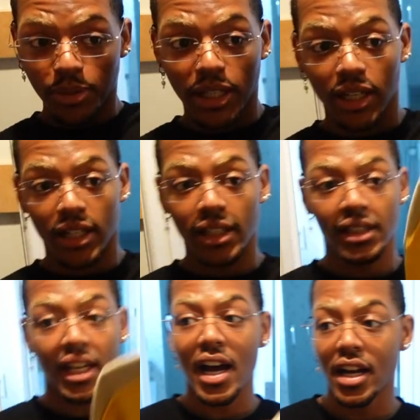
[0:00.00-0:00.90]

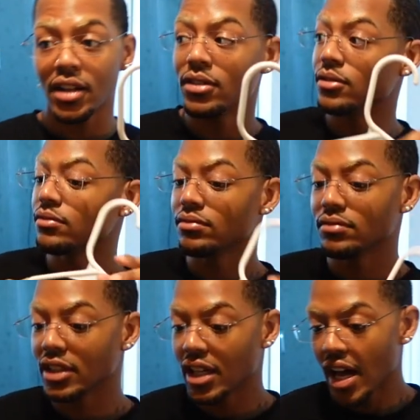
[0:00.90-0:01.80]
because I'm
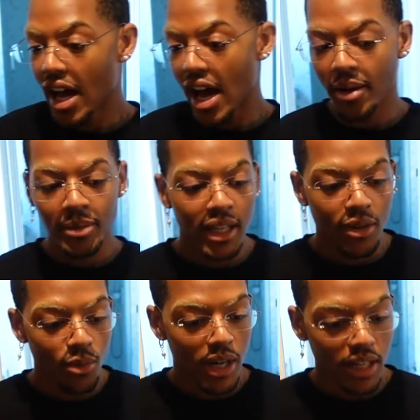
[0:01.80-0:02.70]
like,
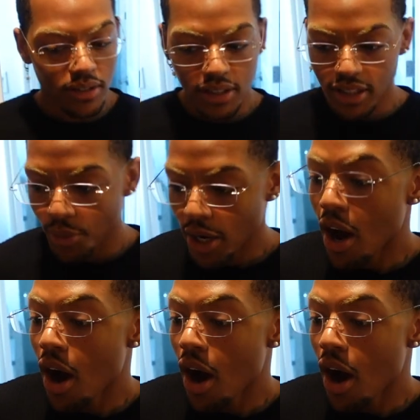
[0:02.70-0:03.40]
what else could I wear?